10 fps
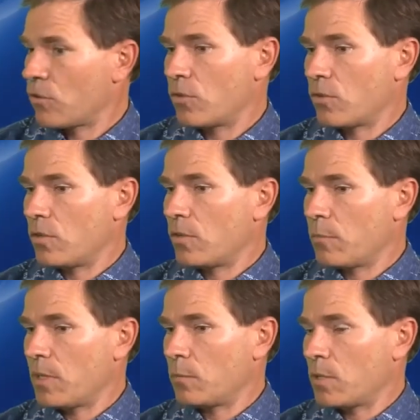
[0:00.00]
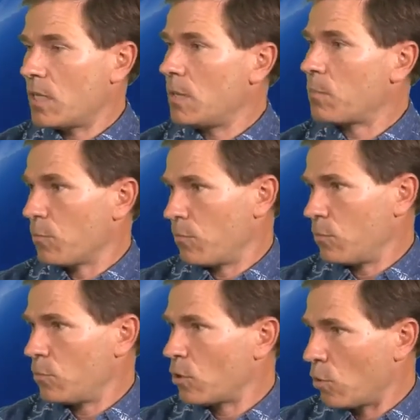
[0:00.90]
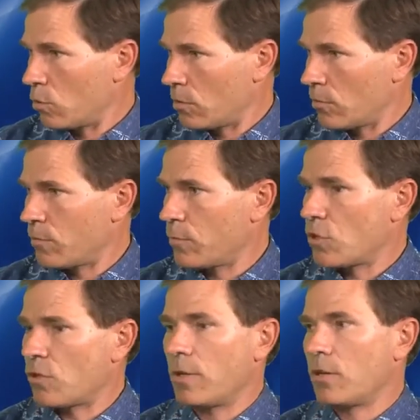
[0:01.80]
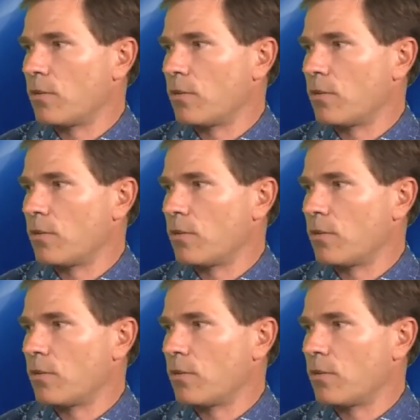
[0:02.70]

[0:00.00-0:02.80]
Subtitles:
So they're going to be able to keep their food cold in the refrigerator.